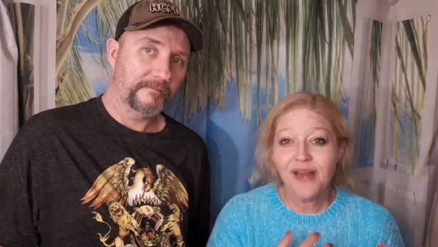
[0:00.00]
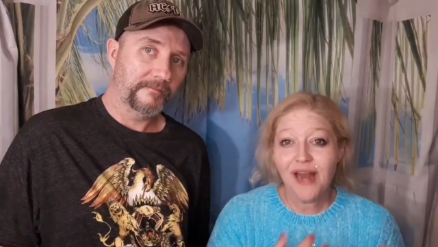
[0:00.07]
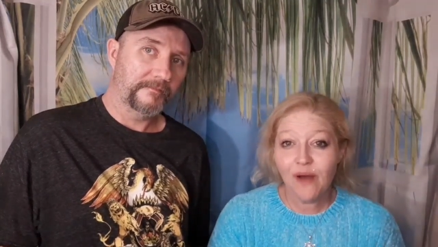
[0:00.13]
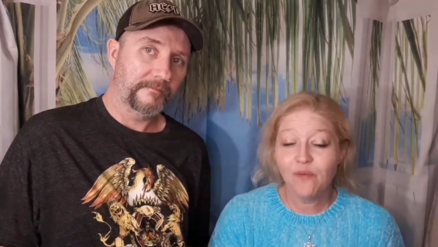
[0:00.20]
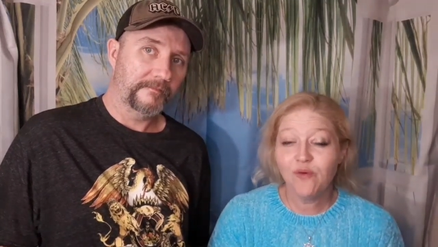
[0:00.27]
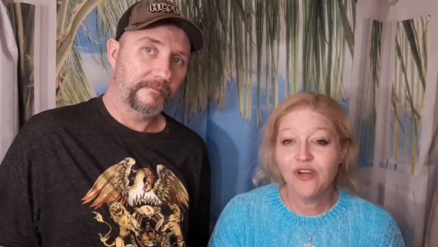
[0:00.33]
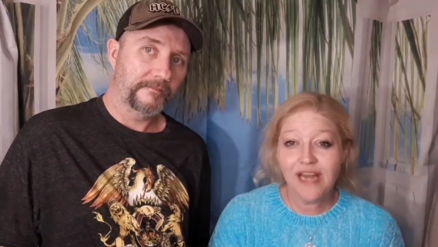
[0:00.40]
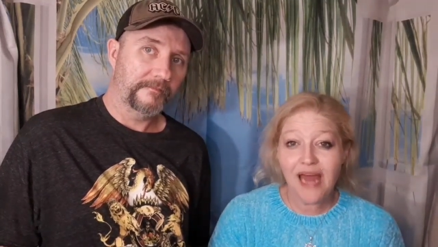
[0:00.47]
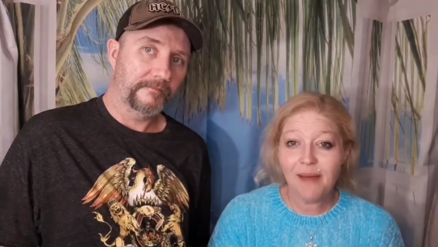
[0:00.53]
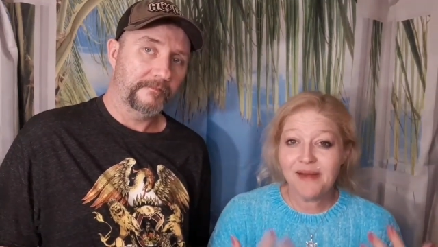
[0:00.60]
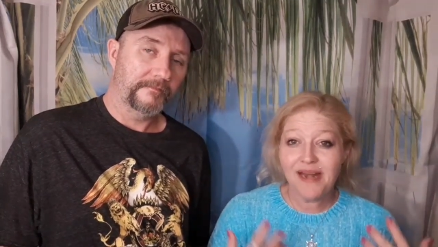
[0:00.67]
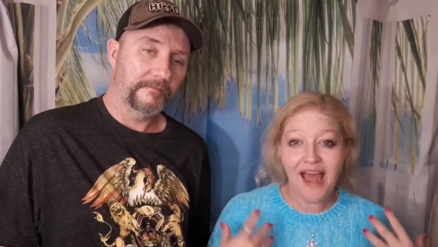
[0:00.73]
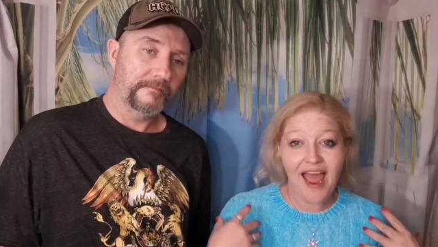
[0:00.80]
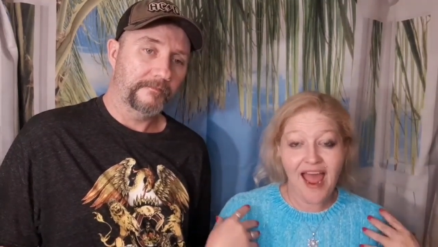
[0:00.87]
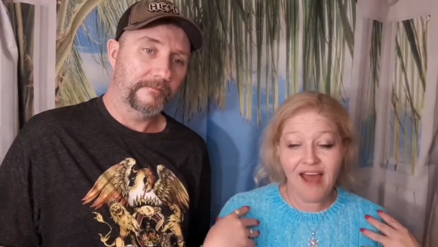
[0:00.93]
Speaker 1: But I would.
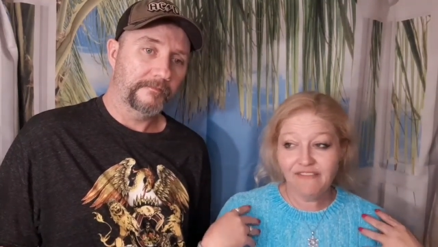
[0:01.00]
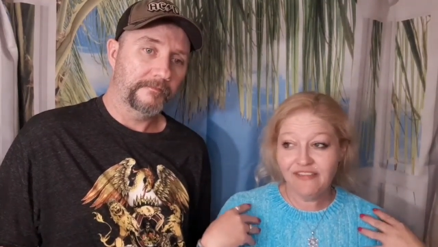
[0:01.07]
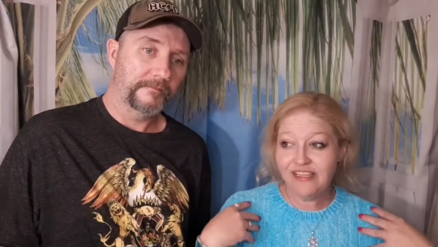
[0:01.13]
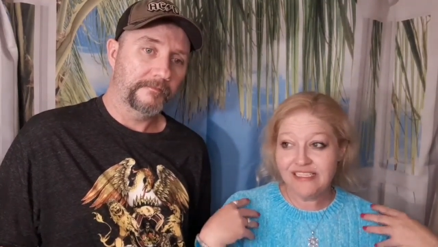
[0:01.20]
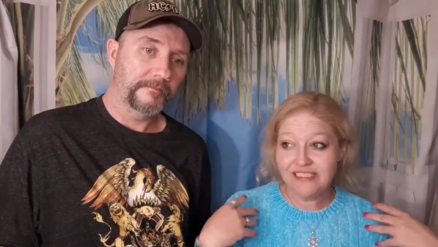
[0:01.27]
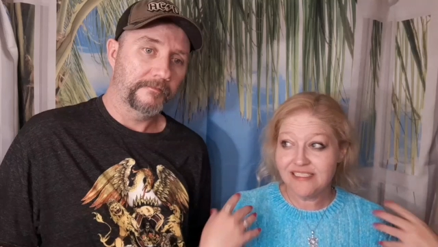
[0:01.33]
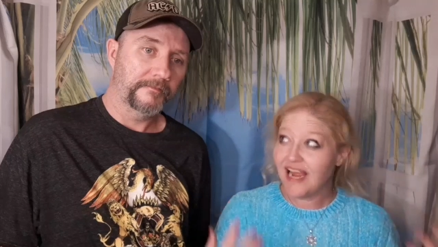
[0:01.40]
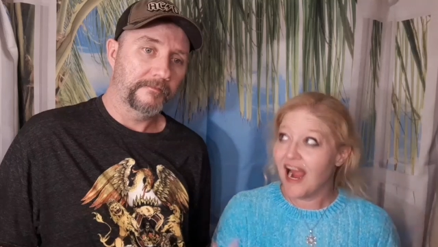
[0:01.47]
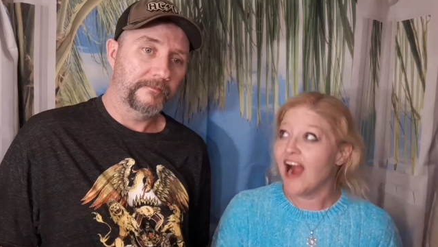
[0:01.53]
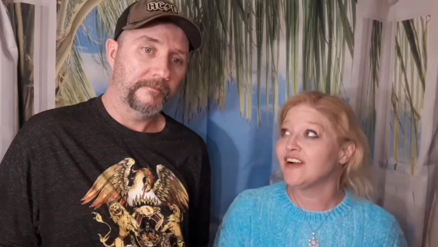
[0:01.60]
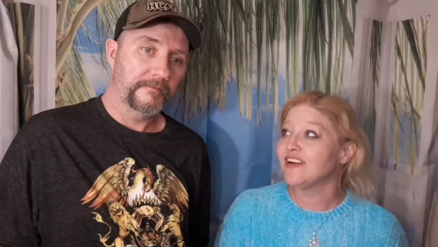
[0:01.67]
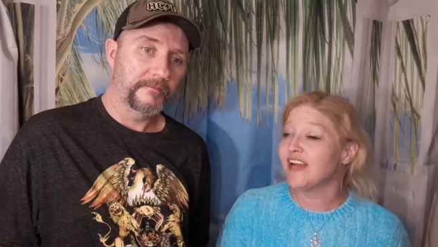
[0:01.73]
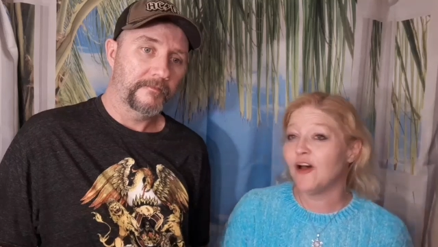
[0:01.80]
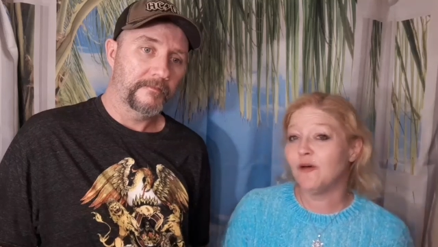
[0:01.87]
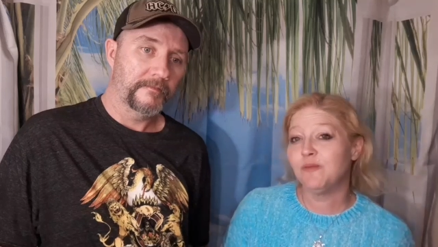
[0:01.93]
I mean, I have the
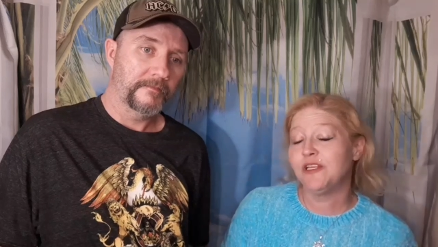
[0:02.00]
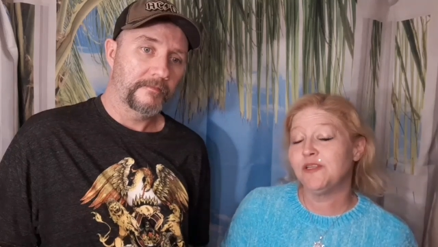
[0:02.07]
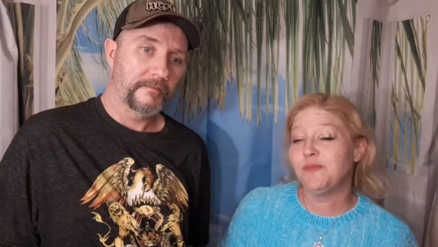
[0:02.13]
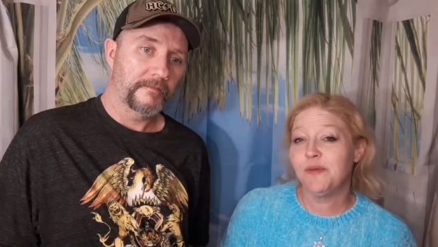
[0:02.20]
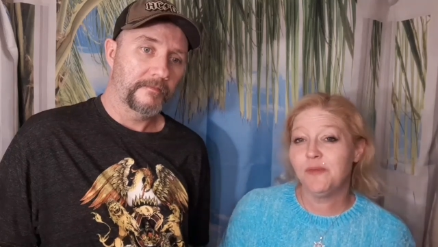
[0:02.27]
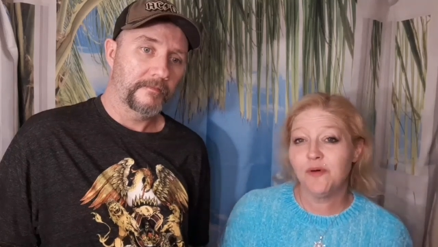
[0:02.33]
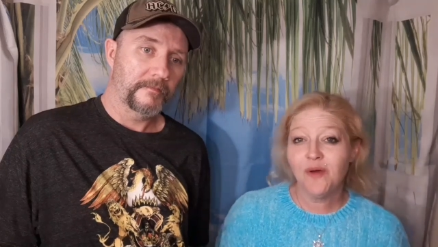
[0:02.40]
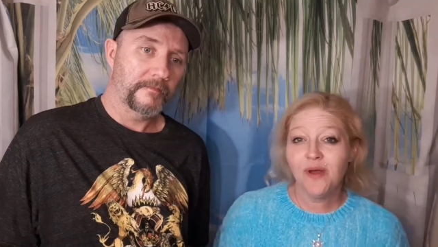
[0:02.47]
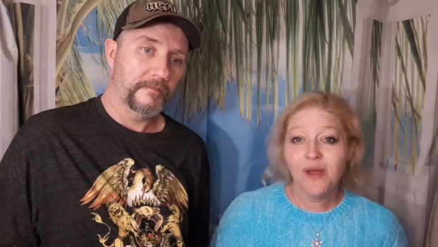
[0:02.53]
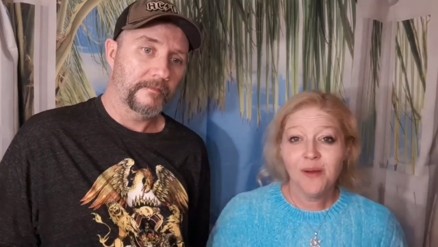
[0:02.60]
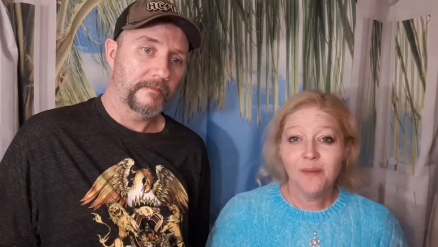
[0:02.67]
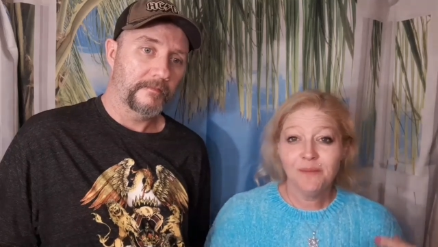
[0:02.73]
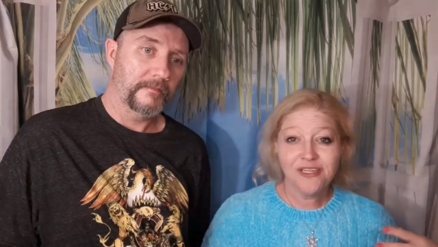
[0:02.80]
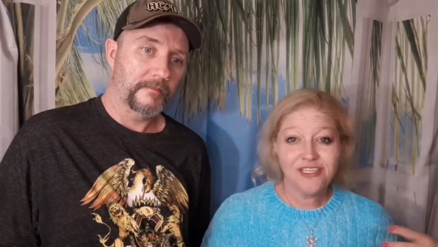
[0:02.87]
desire to help these people.